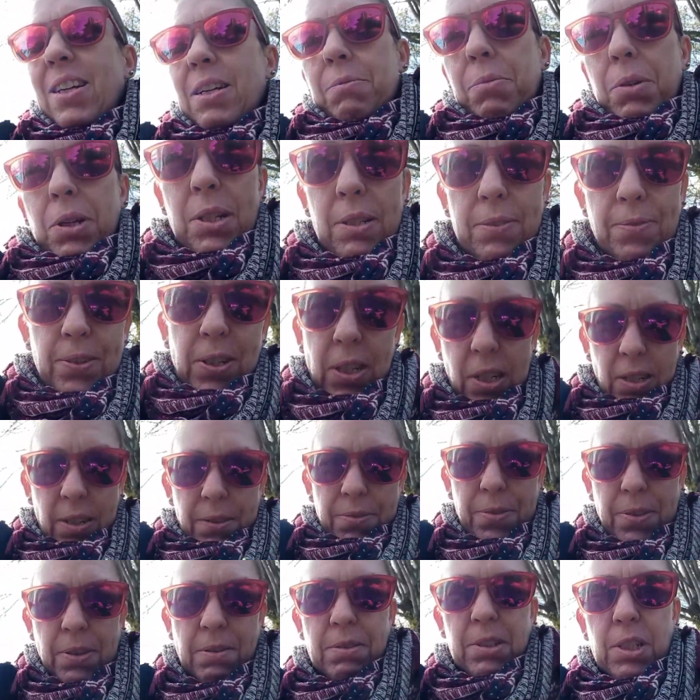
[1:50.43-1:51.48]
I'm going to find out
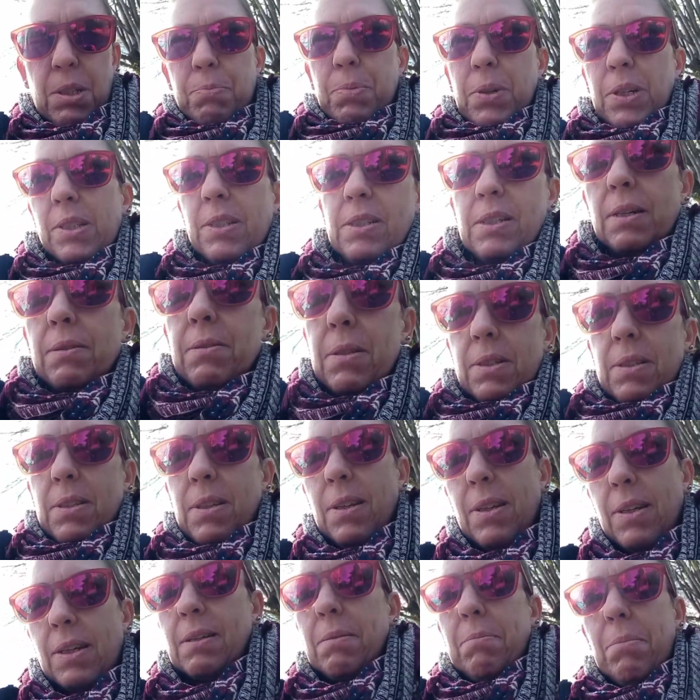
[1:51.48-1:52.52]
if their espresso is
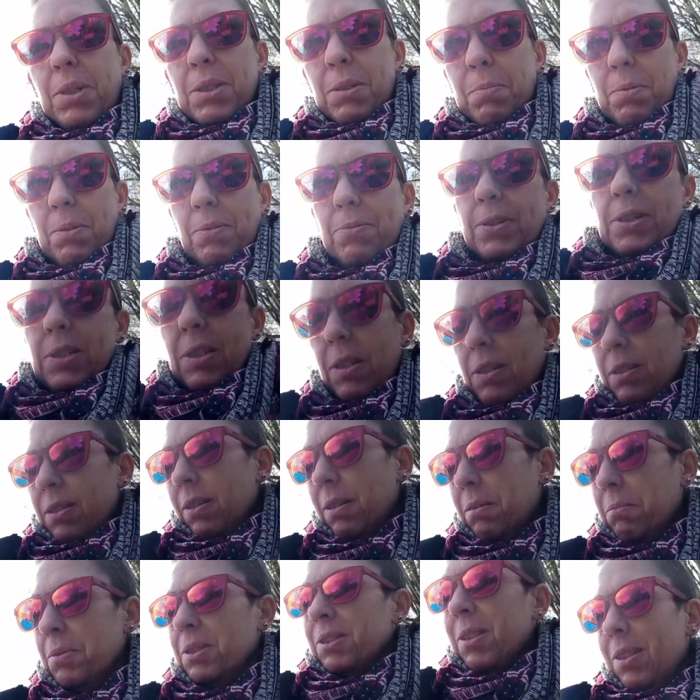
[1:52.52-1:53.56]
like, it must be freshly
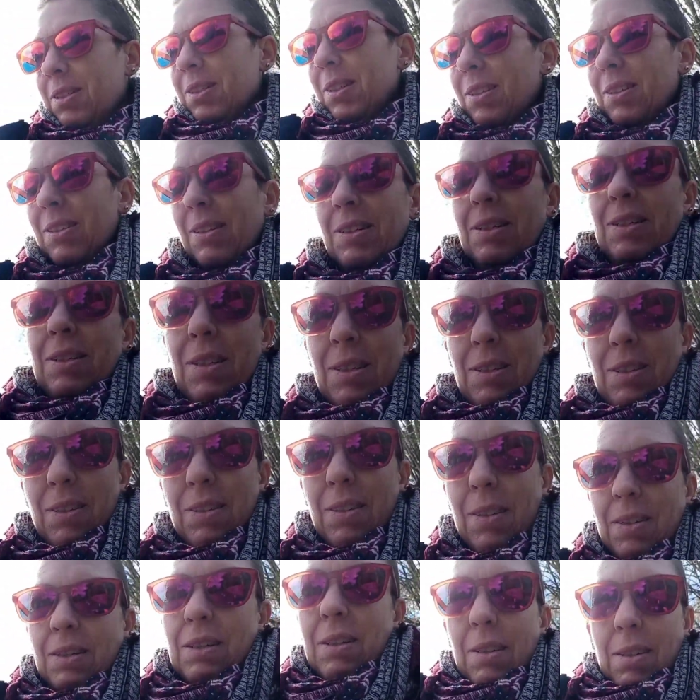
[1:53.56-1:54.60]
done, isn't it,
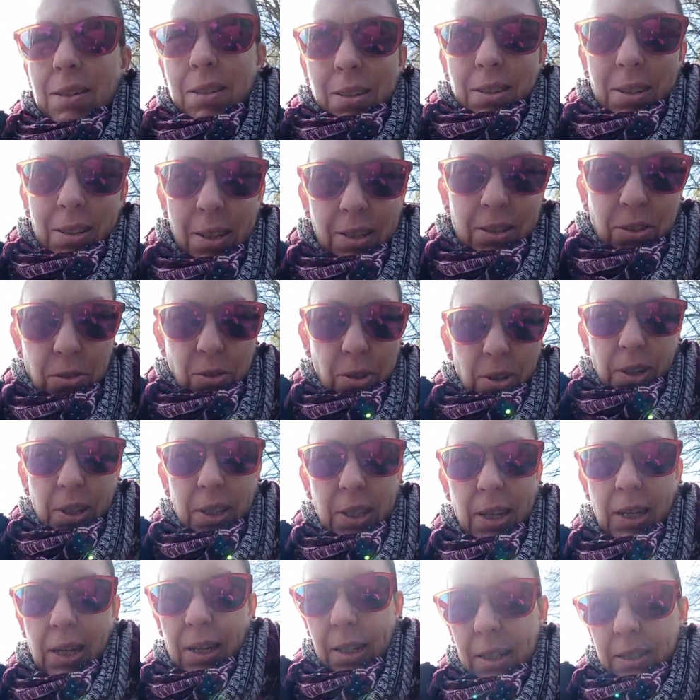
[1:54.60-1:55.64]
and try
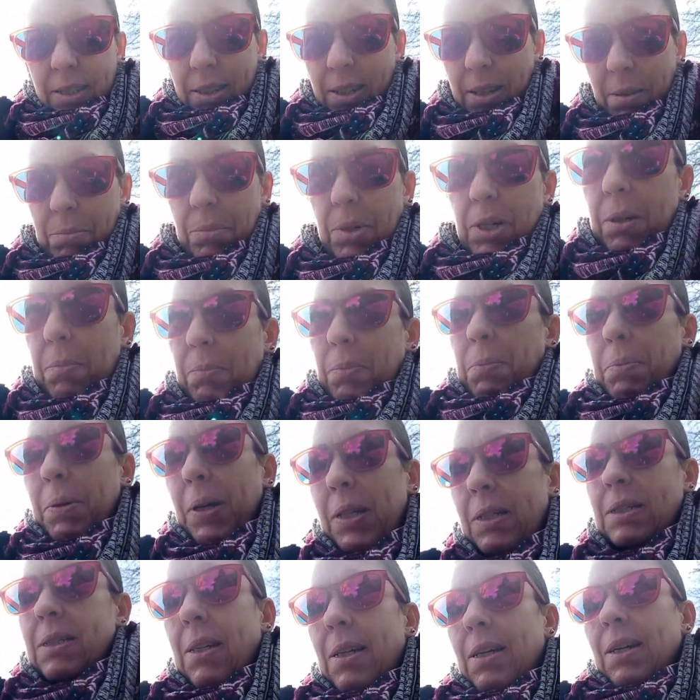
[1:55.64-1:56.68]
that, because that might be
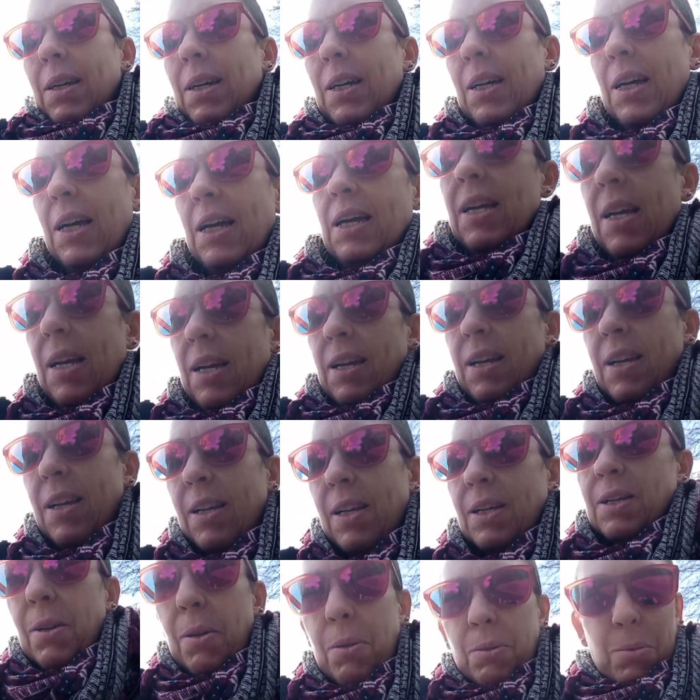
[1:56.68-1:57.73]
better.
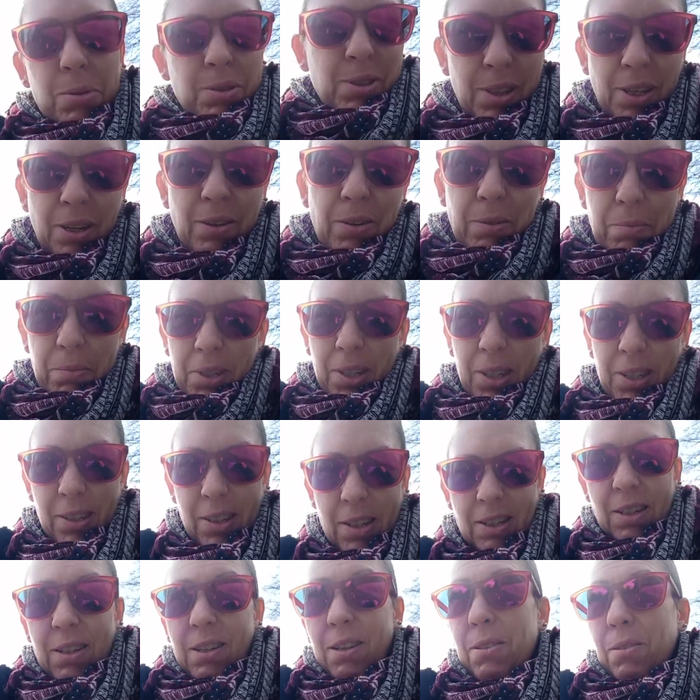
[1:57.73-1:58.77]
Also, I'm
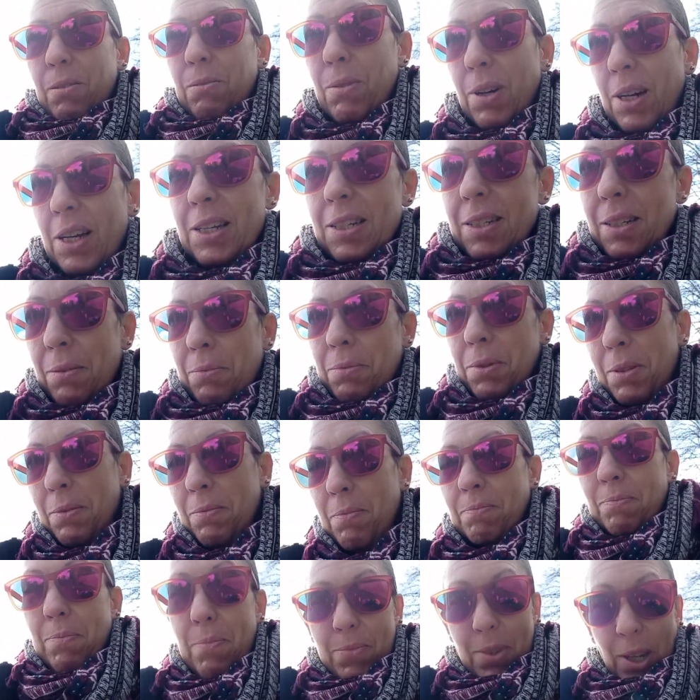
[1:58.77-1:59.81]
like an old lady with
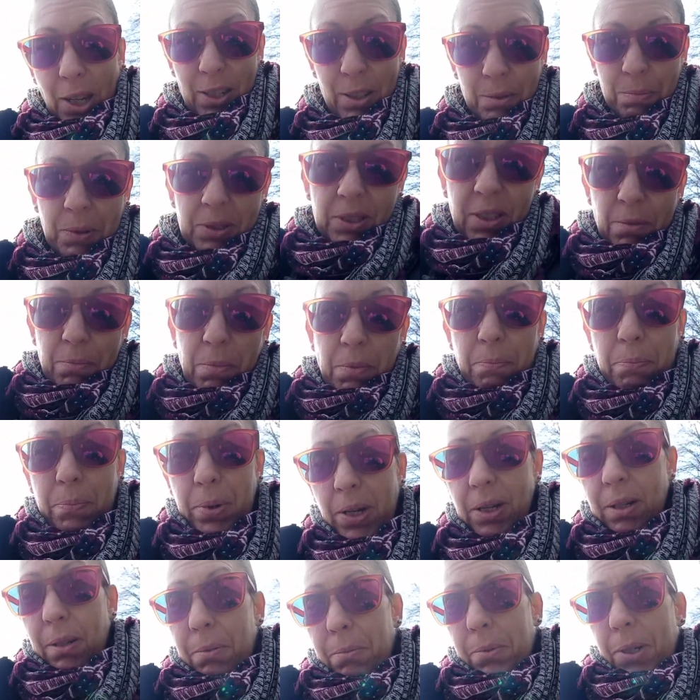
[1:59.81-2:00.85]
taste buds have been
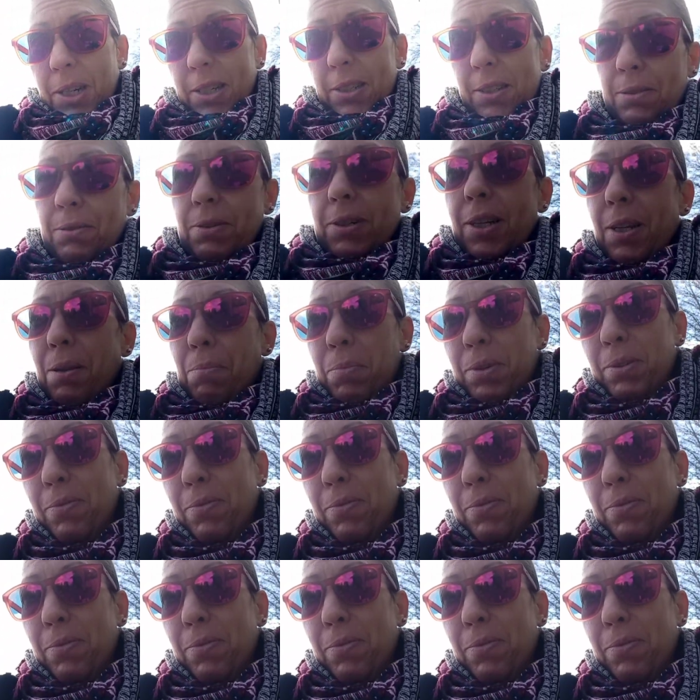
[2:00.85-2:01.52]
burnt away, so I need